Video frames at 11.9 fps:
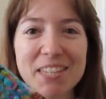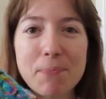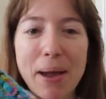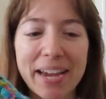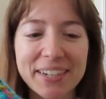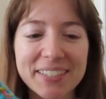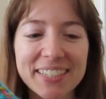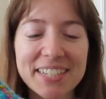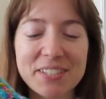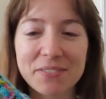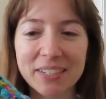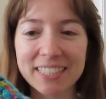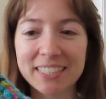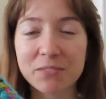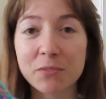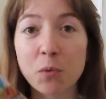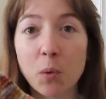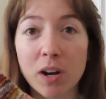the pattern is written
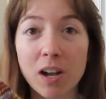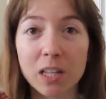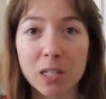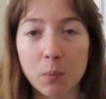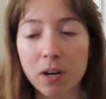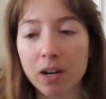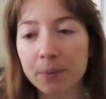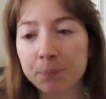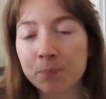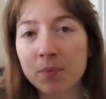for color work.